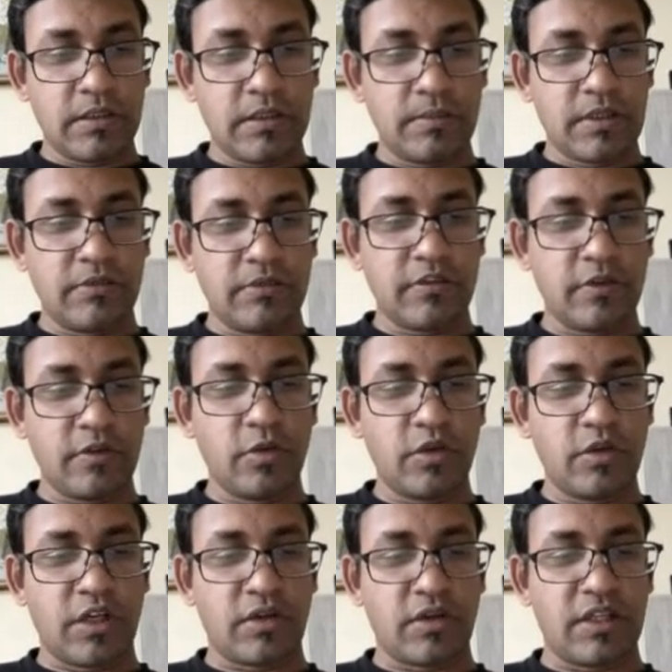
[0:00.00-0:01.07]
if you go
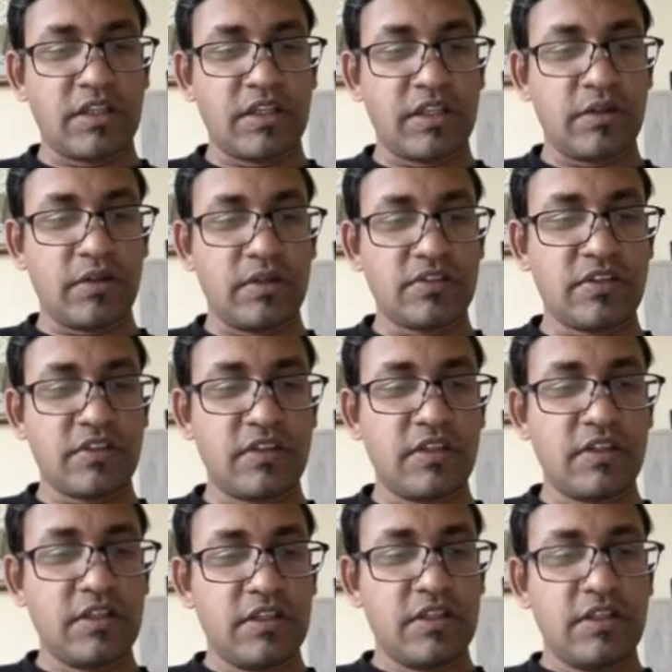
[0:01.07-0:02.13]
down, I think you will see
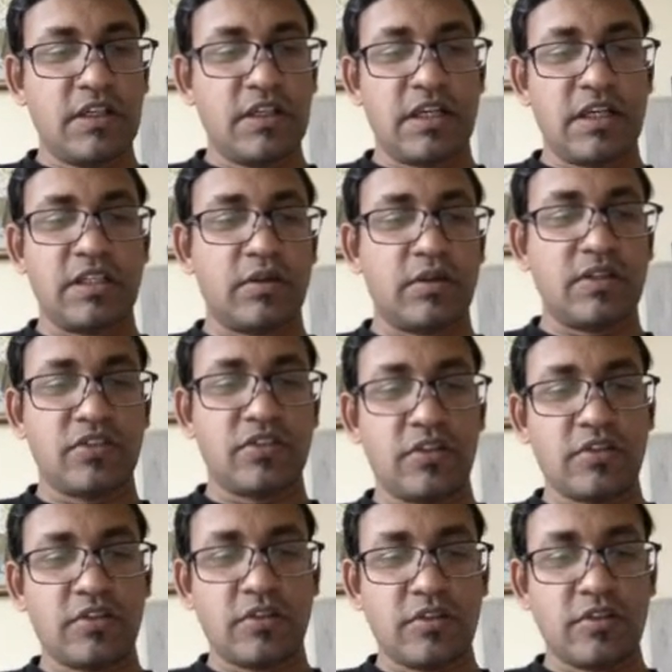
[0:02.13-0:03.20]
other ones
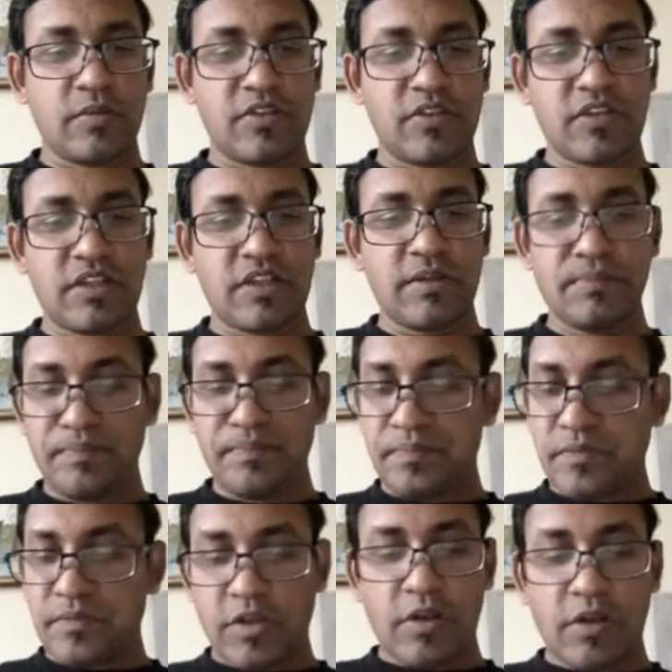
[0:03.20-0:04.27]
also. So basically
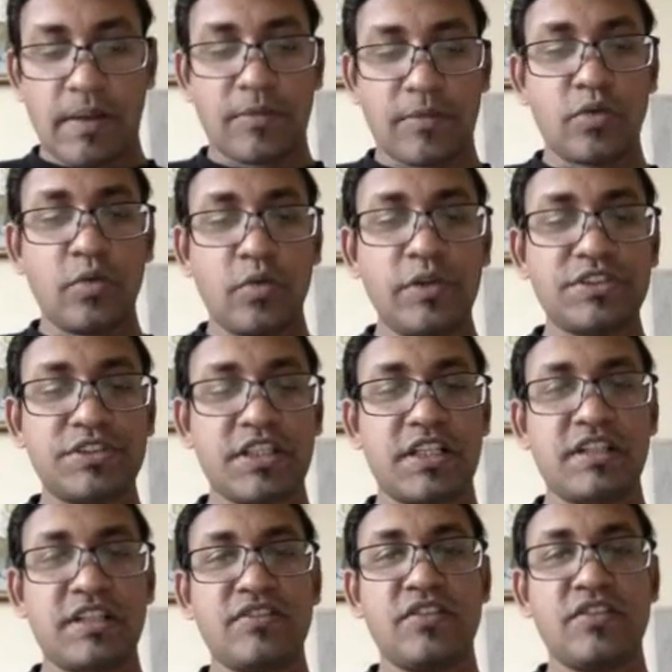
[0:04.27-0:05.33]
you'll have to know which
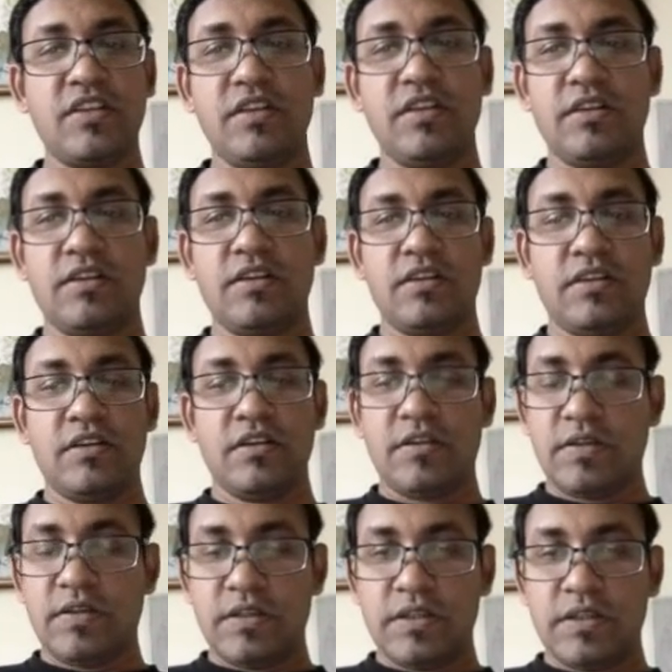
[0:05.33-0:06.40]
currency
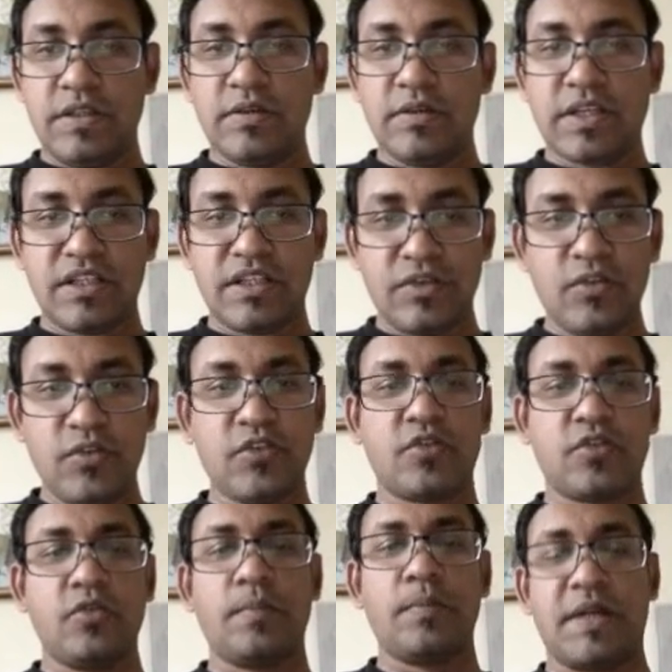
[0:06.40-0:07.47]
you can use
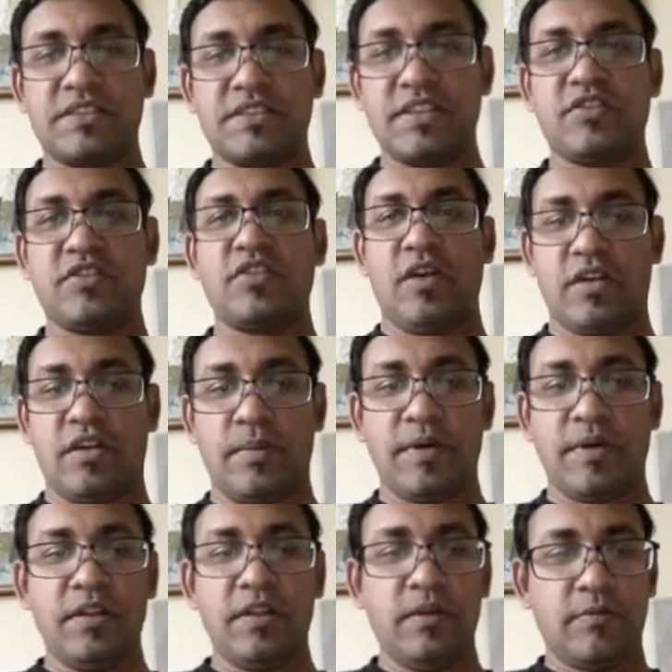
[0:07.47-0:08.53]
to purchase
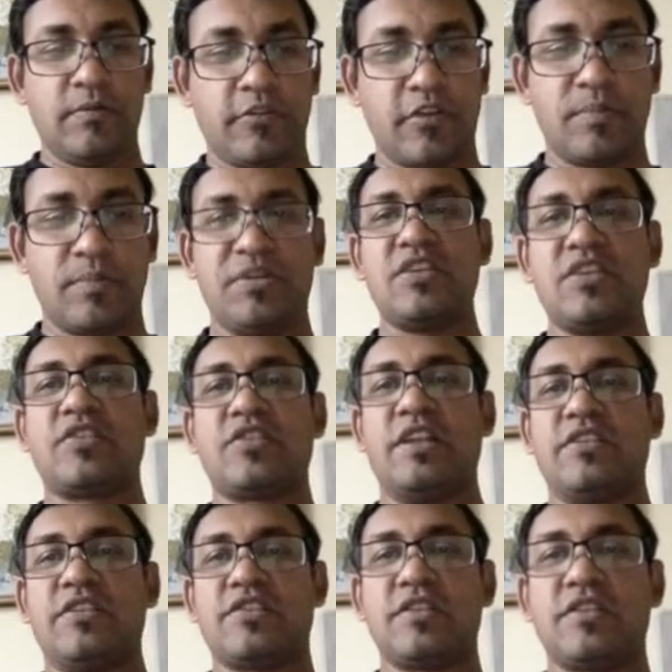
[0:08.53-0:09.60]
Ripple from this
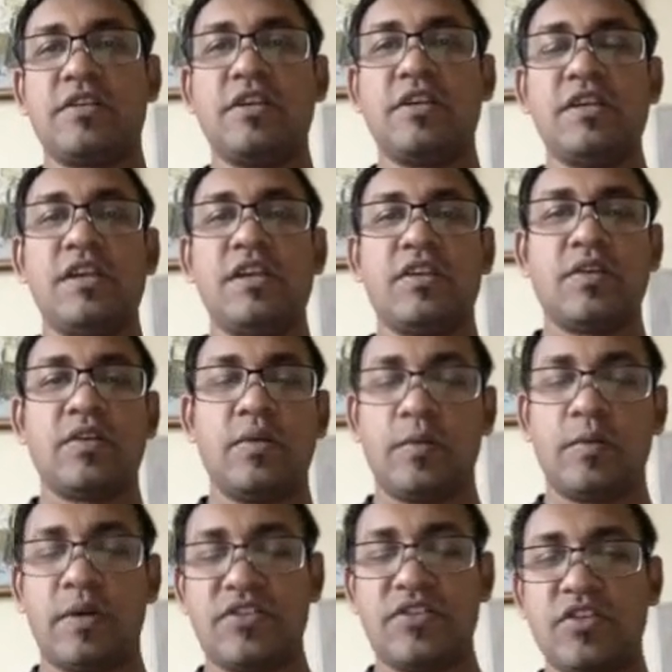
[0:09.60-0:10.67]
list.
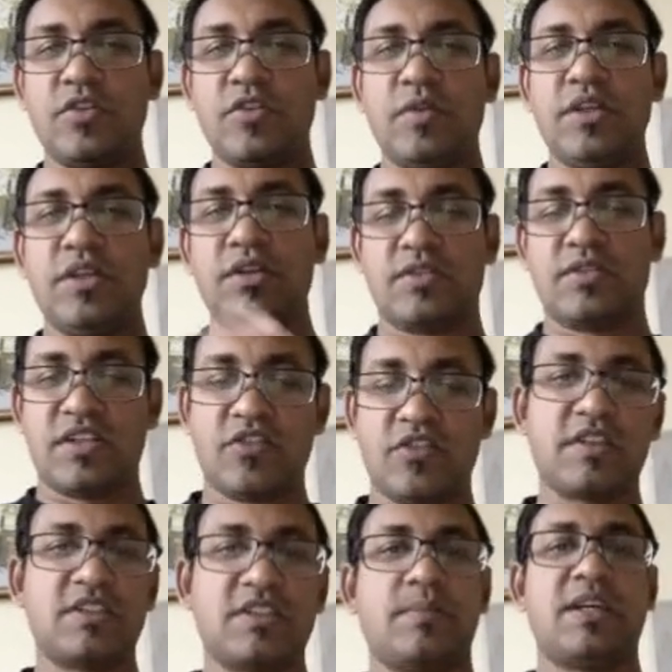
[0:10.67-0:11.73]
Once you do it, you transfer
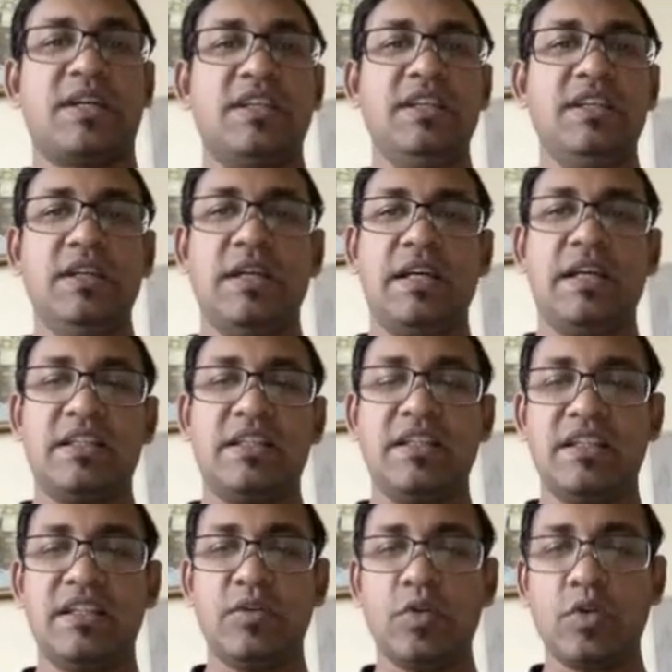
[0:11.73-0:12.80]
the money and then
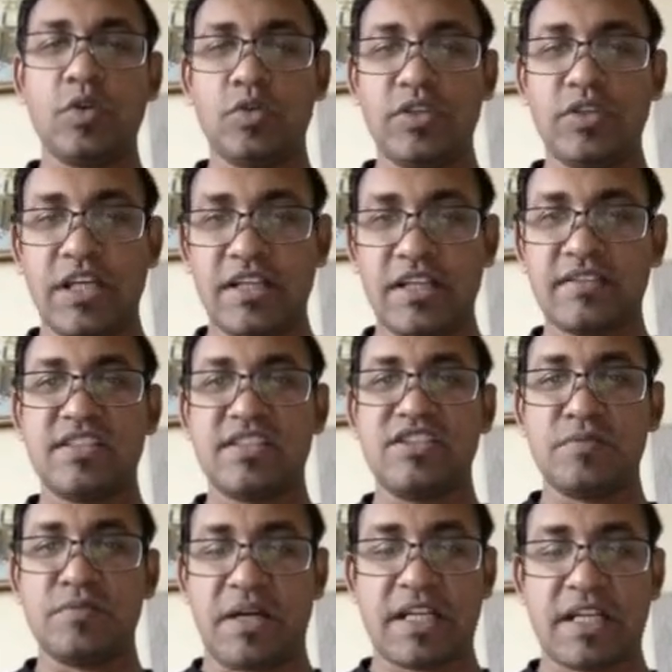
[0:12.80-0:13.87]
you go to their exchange
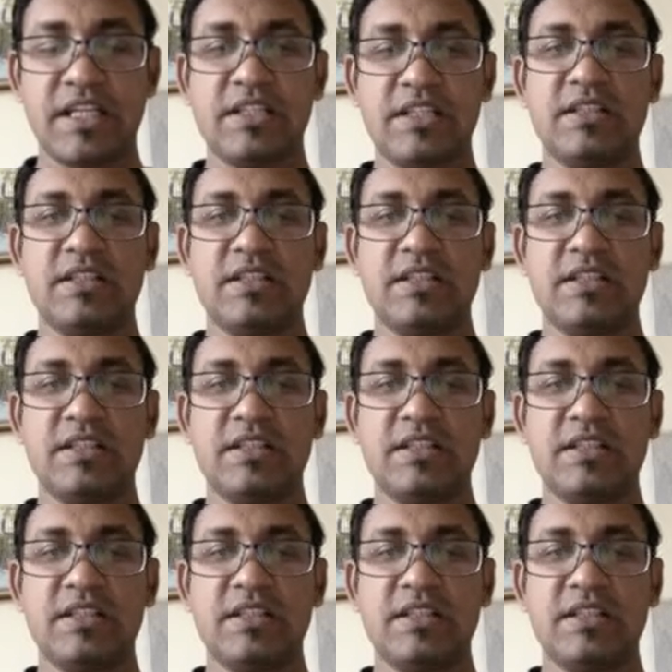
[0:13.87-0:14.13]
market